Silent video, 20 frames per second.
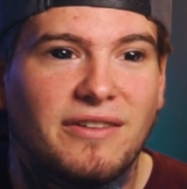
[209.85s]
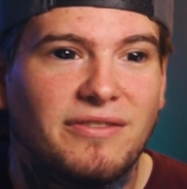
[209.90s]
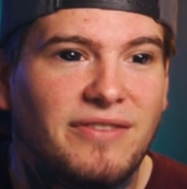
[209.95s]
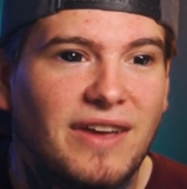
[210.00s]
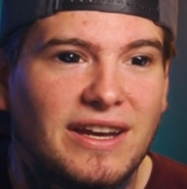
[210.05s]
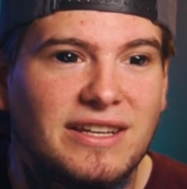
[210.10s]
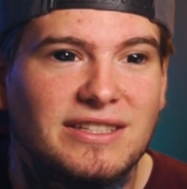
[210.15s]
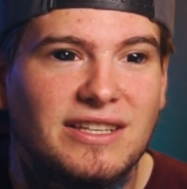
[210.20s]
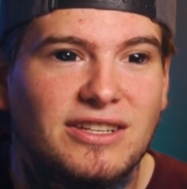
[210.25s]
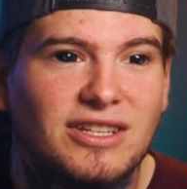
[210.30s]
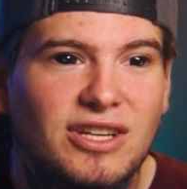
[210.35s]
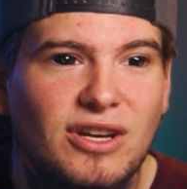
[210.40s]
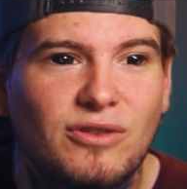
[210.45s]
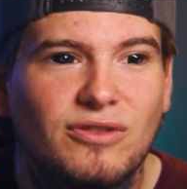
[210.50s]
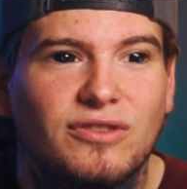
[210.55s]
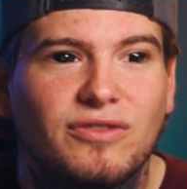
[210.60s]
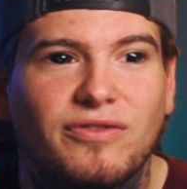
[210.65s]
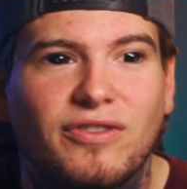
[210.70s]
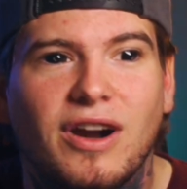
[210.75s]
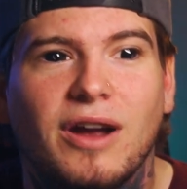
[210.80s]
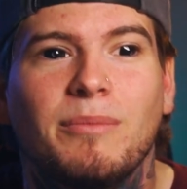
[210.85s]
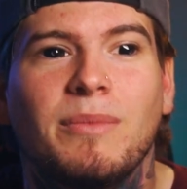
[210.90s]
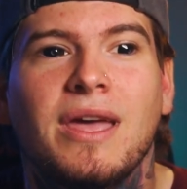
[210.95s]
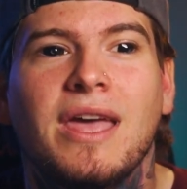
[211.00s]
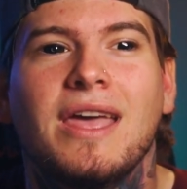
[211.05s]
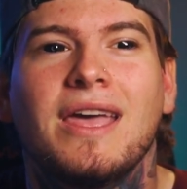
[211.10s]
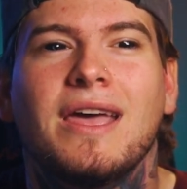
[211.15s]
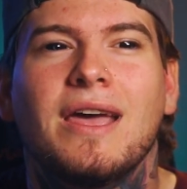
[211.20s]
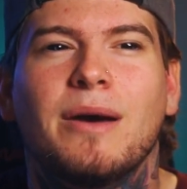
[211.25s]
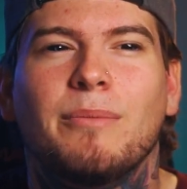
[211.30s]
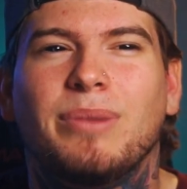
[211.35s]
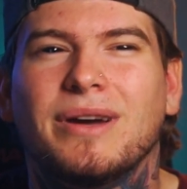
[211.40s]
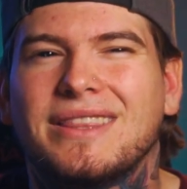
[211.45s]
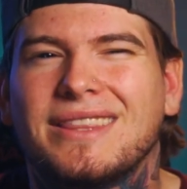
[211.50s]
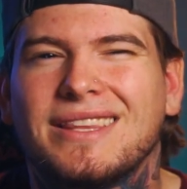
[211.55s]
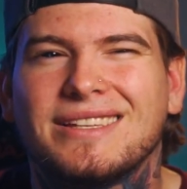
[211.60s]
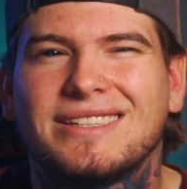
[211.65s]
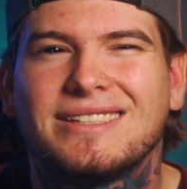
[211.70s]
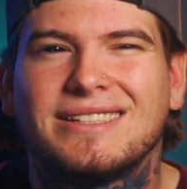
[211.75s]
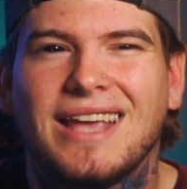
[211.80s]
effects to choose from,
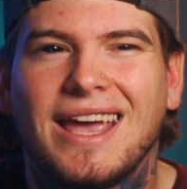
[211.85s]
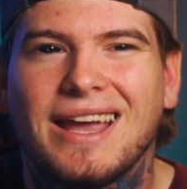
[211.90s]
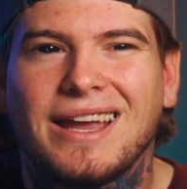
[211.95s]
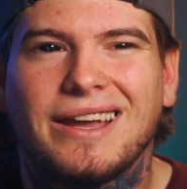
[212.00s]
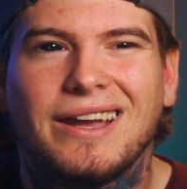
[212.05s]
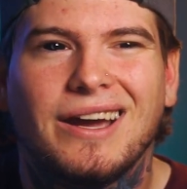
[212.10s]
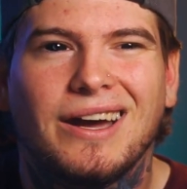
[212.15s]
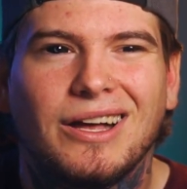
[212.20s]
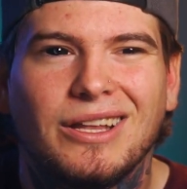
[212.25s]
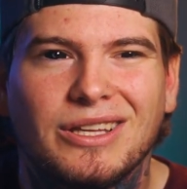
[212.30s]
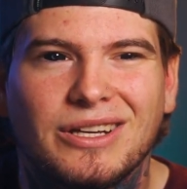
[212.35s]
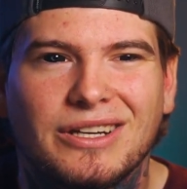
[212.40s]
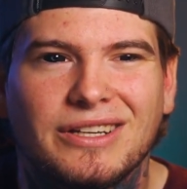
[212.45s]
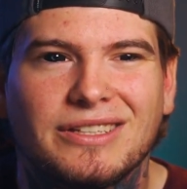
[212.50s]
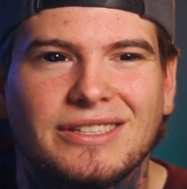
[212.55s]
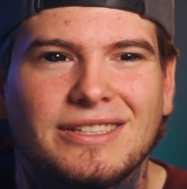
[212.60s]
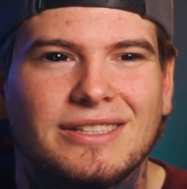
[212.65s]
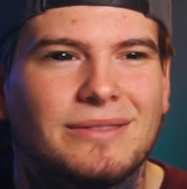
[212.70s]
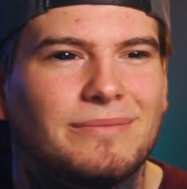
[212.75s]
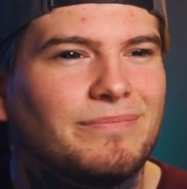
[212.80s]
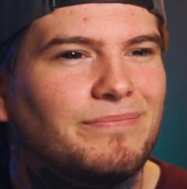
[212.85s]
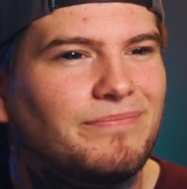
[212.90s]
but the set colors